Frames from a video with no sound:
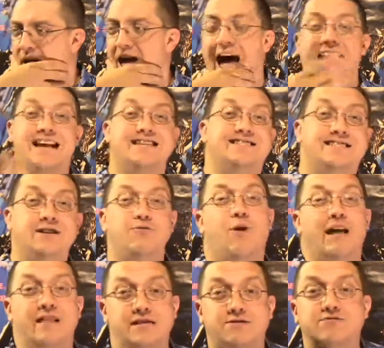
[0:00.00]
I can see
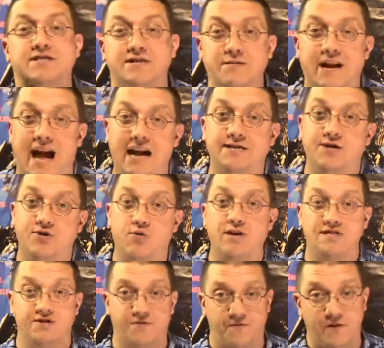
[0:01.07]
why this was a
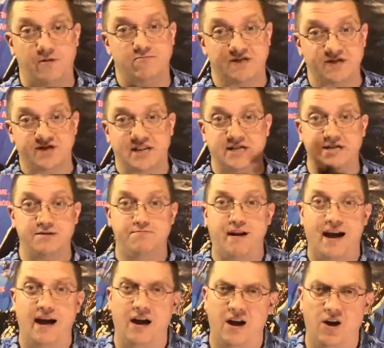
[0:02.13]
Consequence film suggested
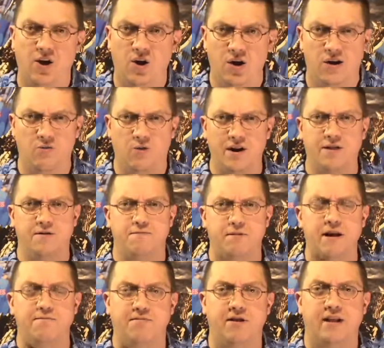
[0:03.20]
by one of the
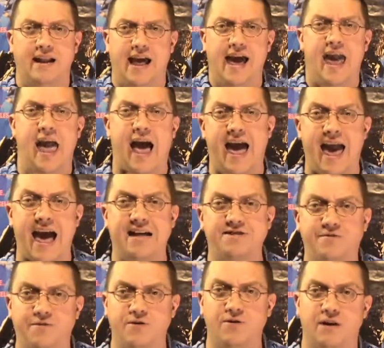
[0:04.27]
people that I asked
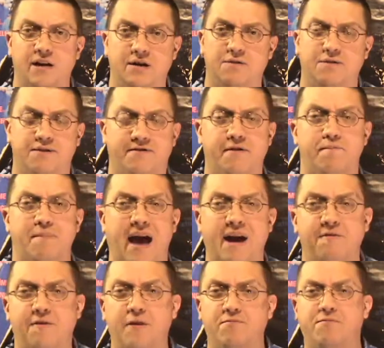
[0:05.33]
for some
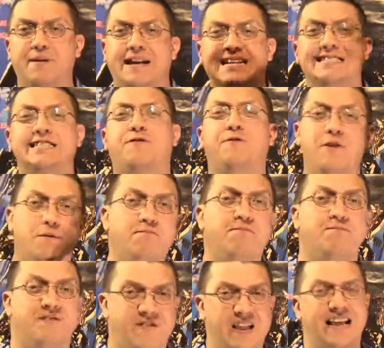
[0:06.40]
bad films, because this film...
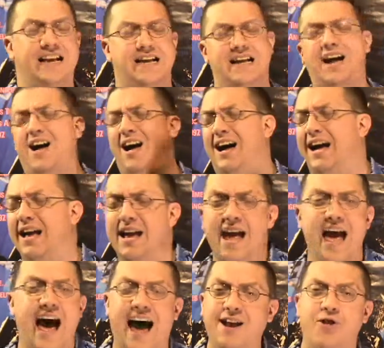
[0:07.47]

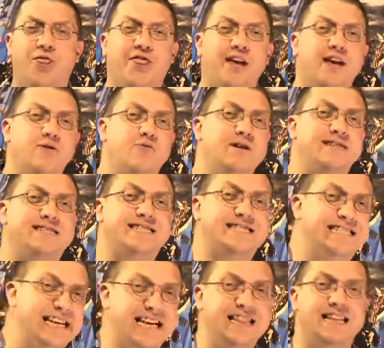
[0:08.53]
I don't think it would have
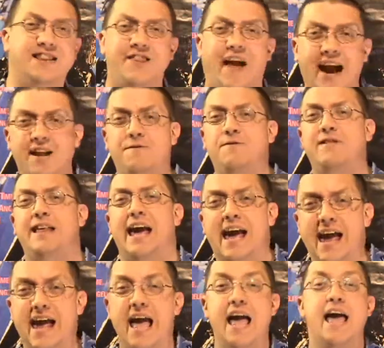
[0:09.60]
seen the light of
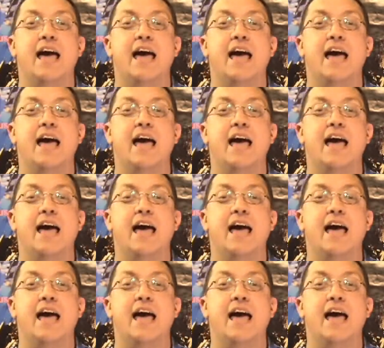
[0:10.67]
day